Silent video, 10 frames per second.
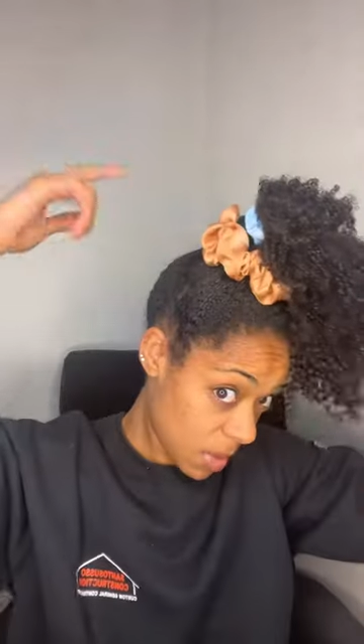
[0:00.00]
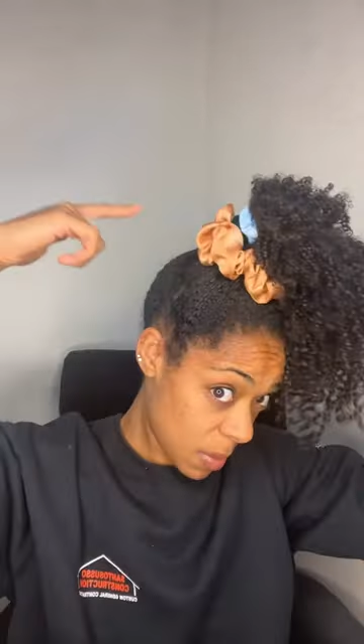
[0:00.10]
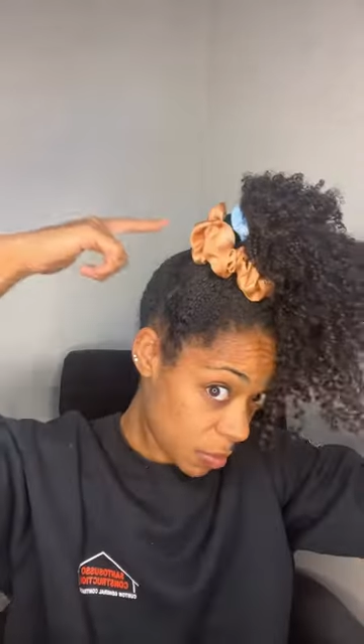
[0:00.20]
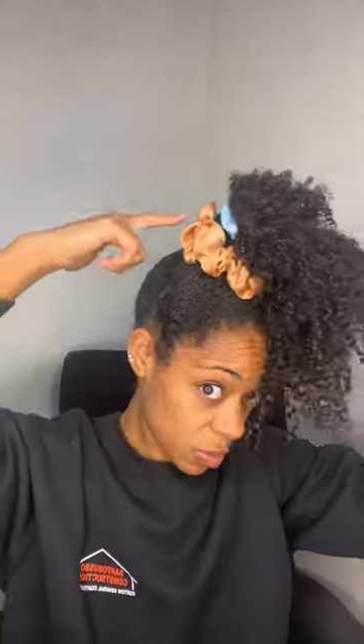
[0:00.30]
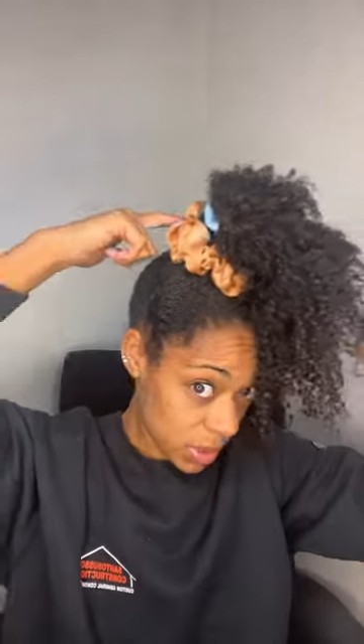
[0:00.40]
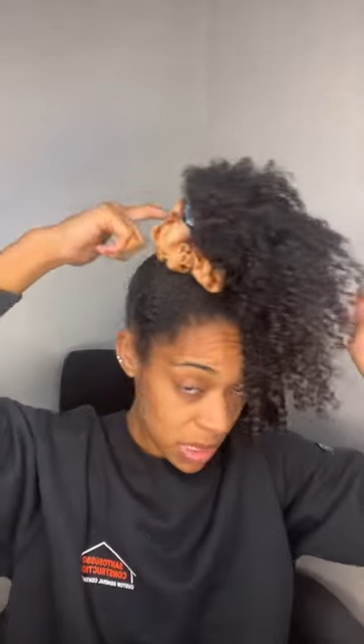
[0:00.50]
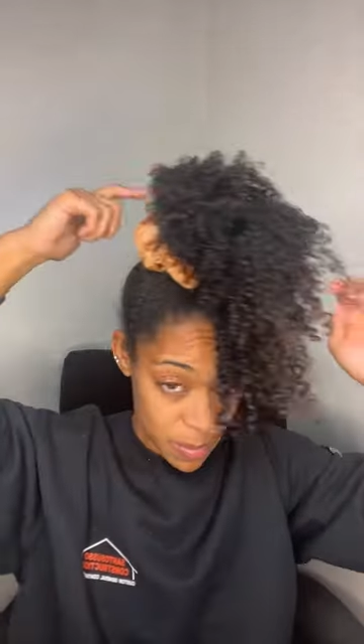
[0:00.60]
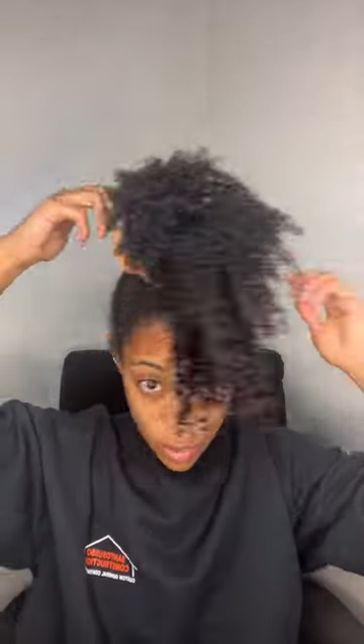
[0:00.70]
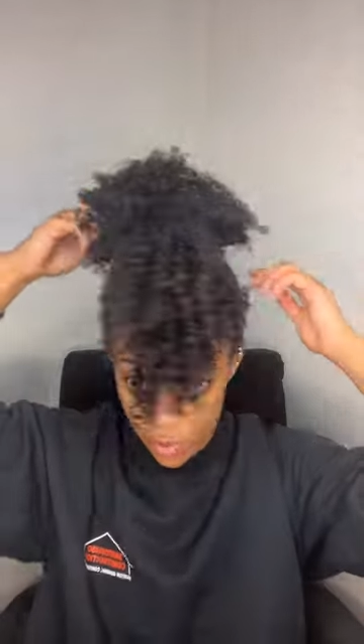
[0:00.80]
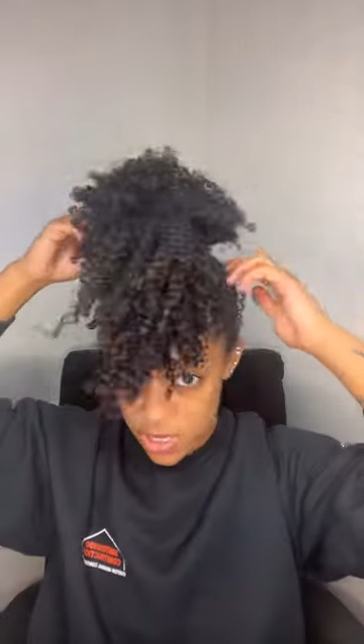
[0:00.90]
I brought
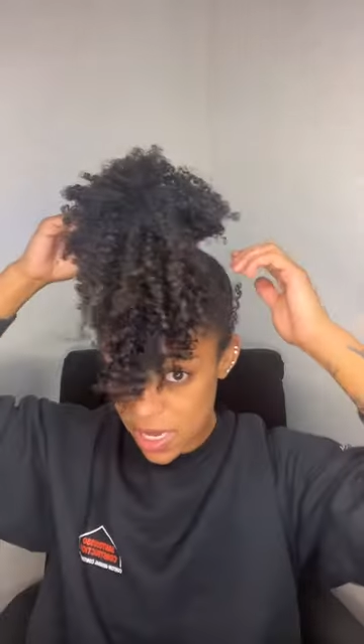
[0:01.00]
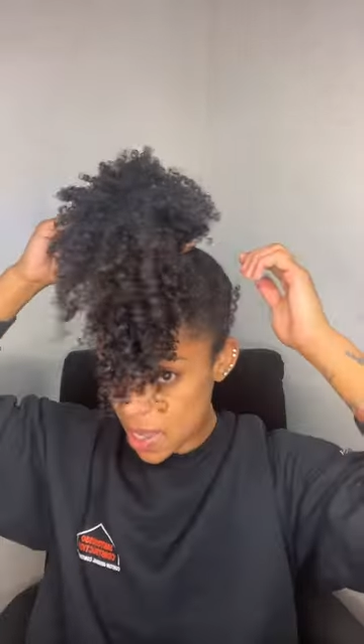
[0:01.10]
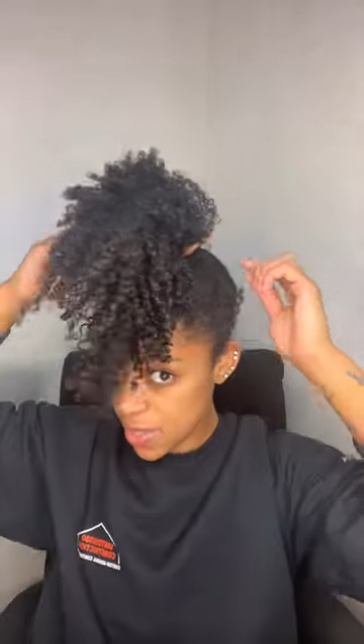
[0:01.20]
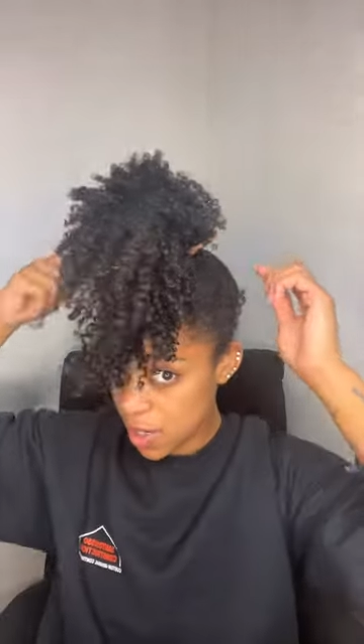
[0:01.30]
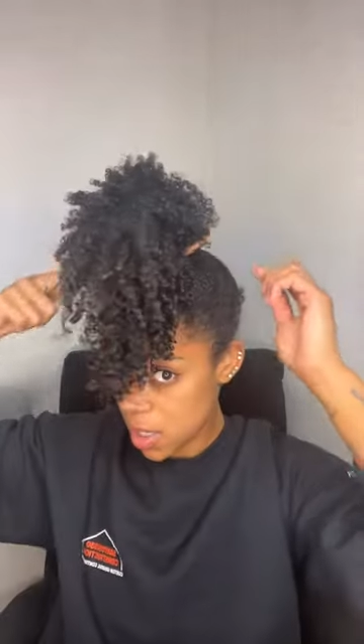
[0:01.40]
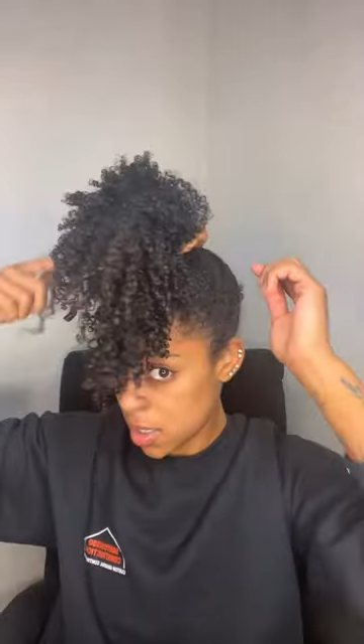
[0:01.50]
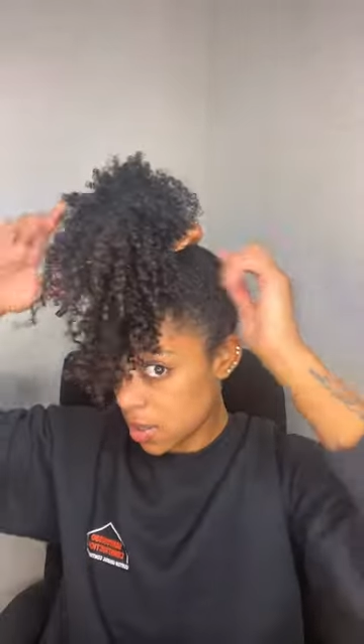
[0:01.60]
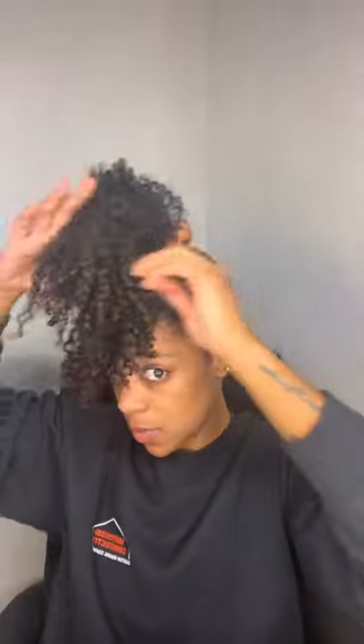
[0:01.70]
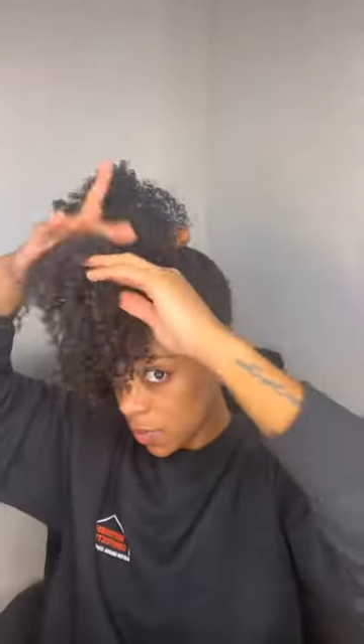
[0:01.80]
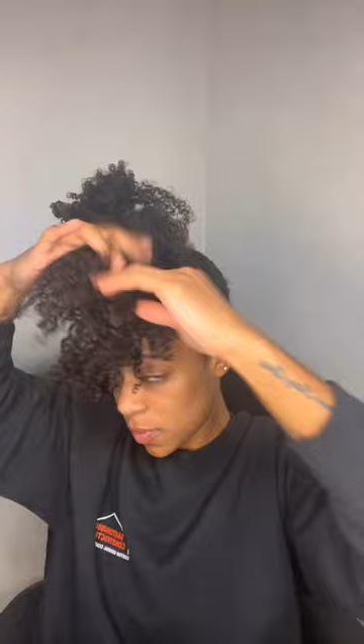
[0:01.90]
them all together
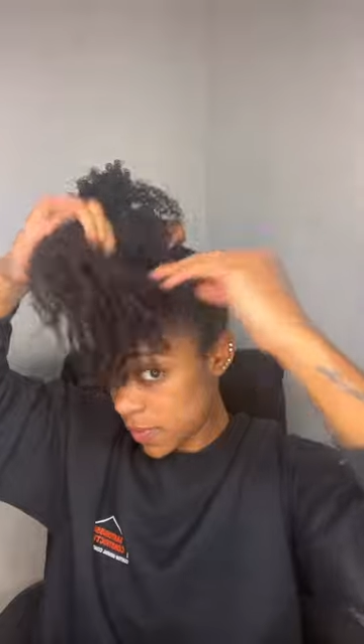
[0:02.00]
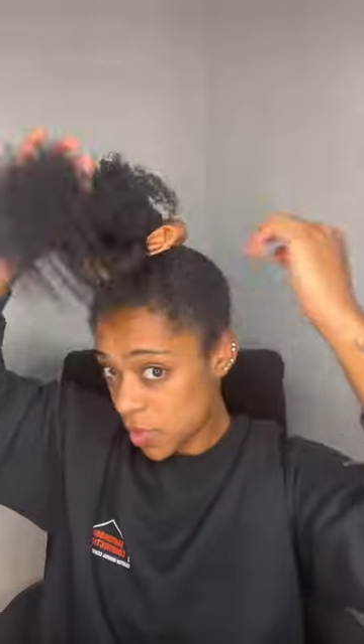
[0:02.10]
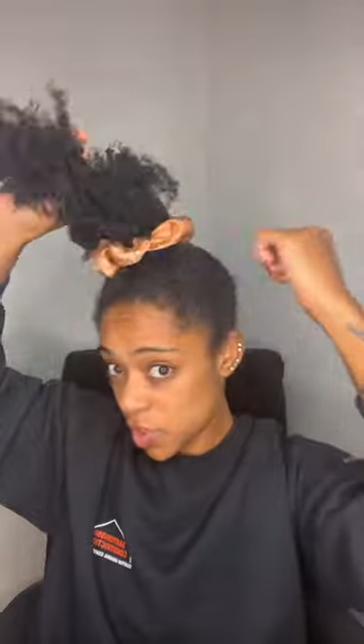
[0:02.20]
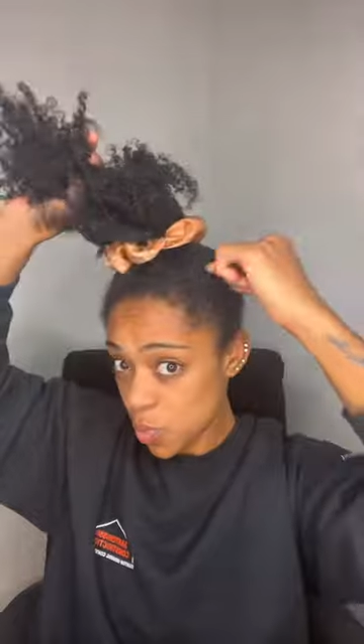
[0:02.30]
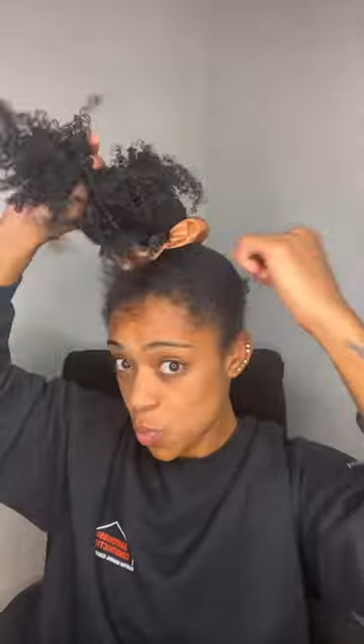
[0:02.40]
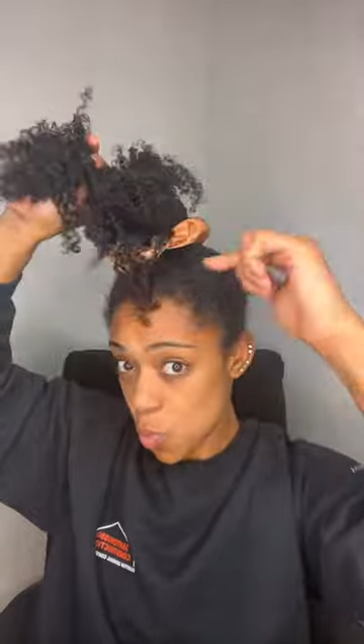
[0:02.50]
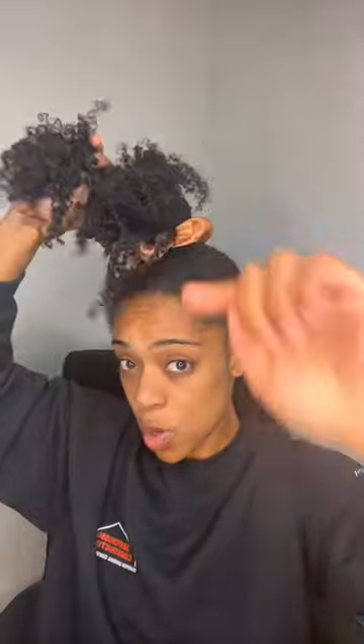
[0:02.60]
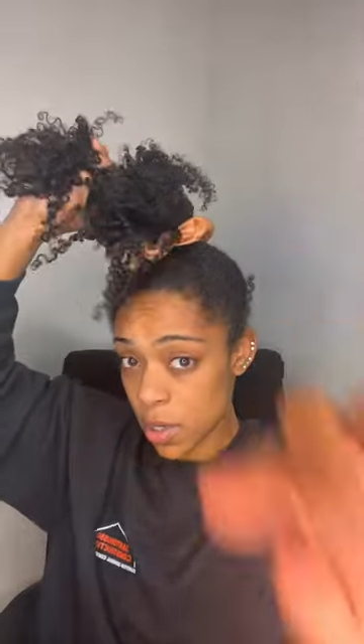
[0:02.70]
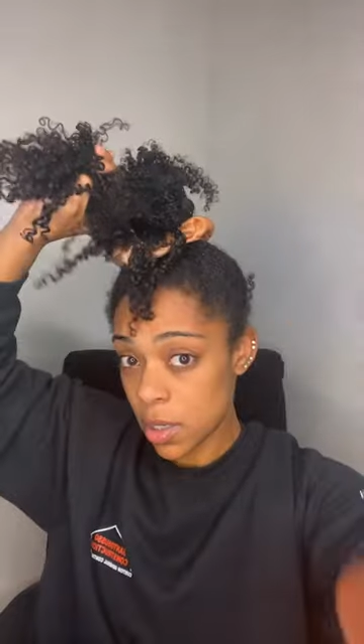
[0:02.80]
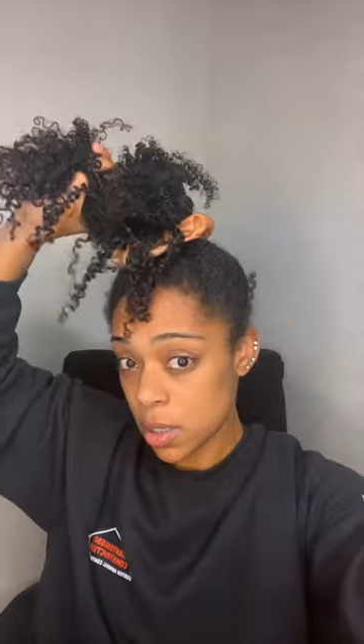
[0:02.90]
with just
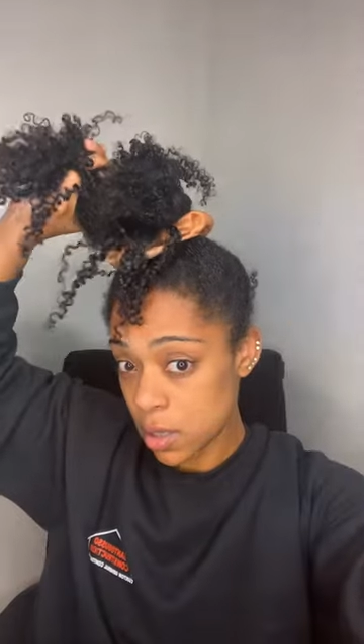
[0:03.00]
one